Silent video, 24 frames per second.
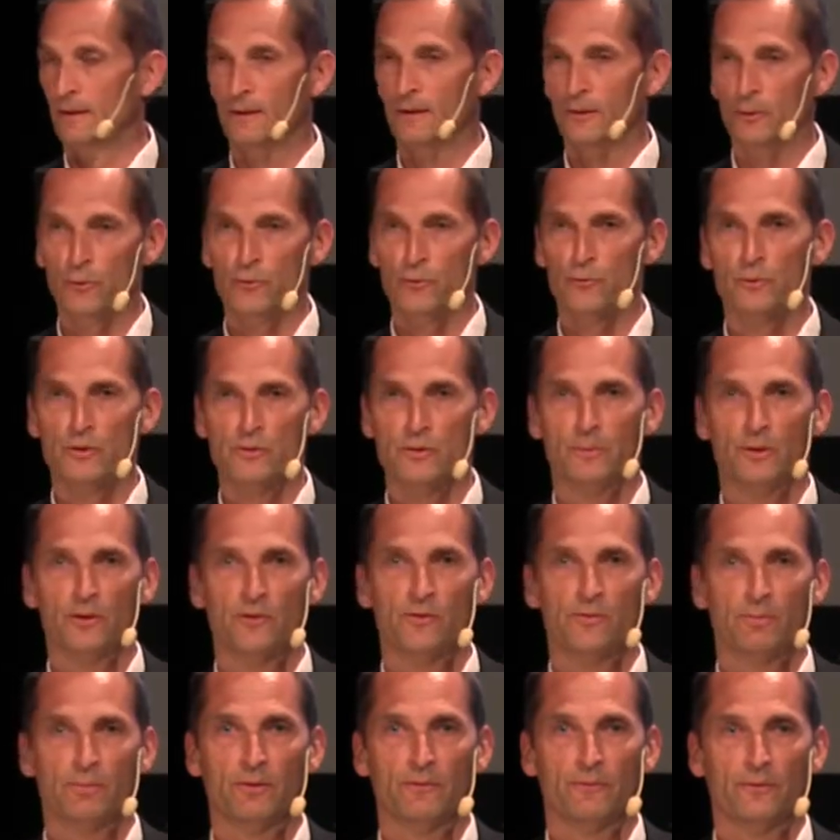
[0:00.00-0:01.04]
Who's
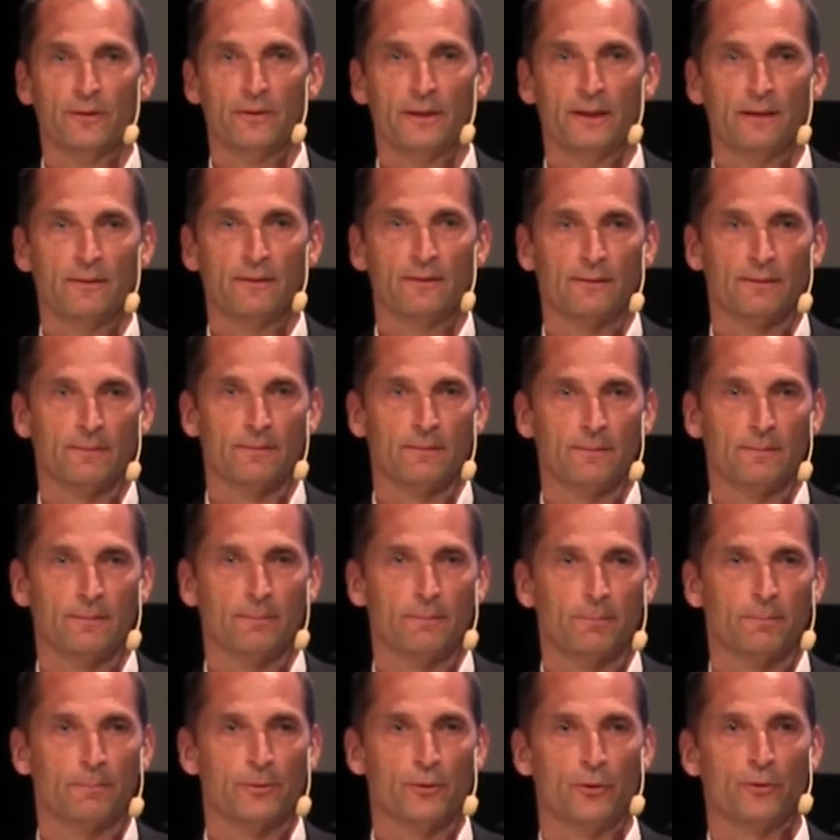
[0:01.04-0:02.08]
responsible for that?
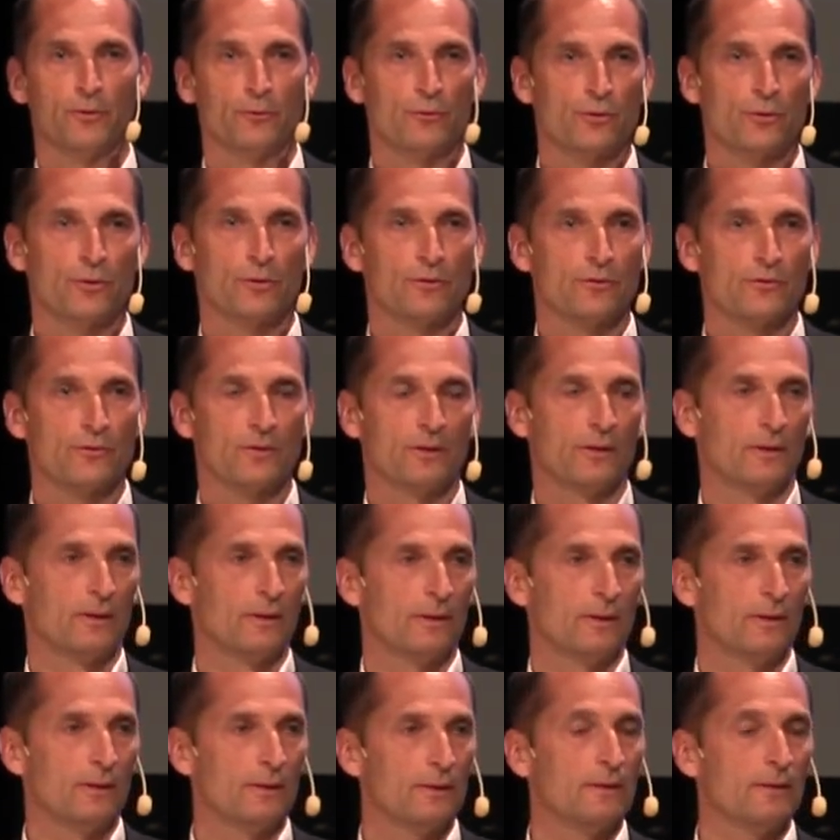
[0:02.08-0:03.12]
Producers
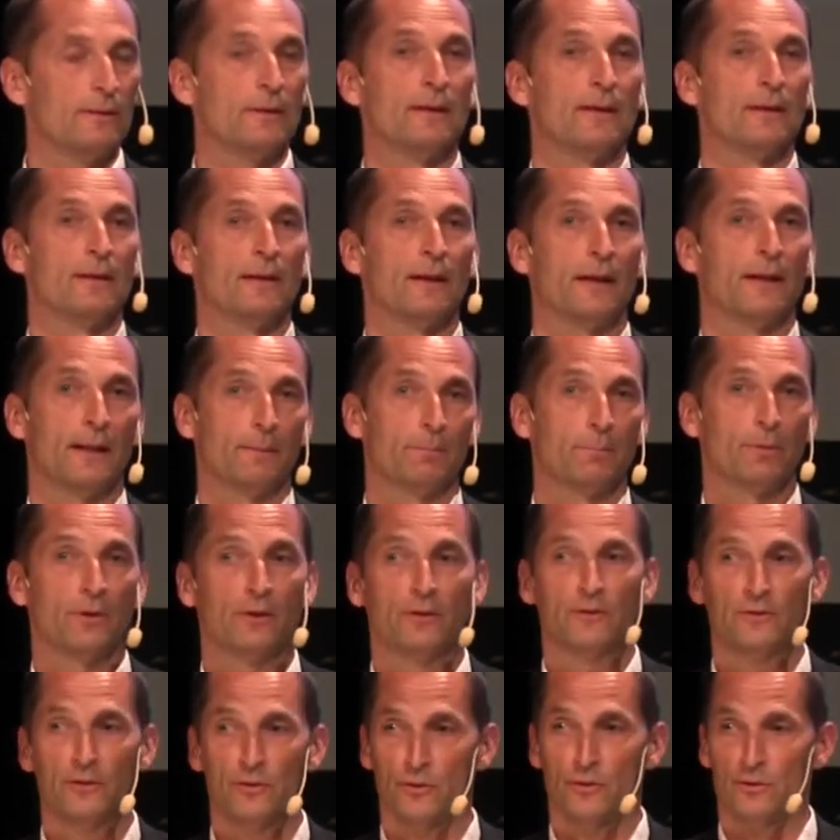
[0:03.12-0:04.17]
and
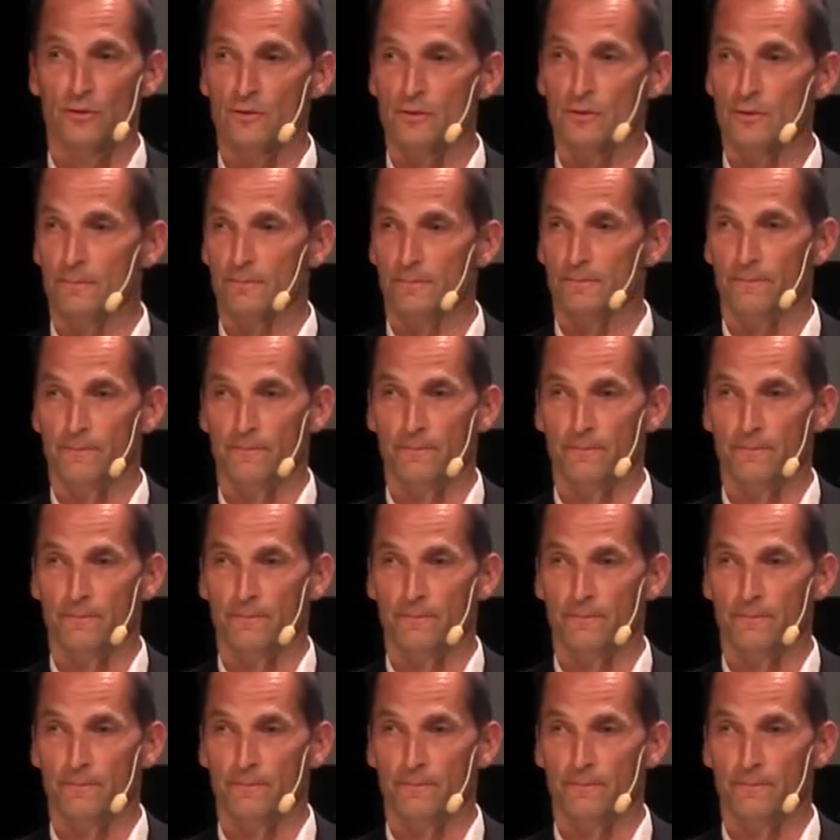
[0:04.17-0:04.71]
politicians.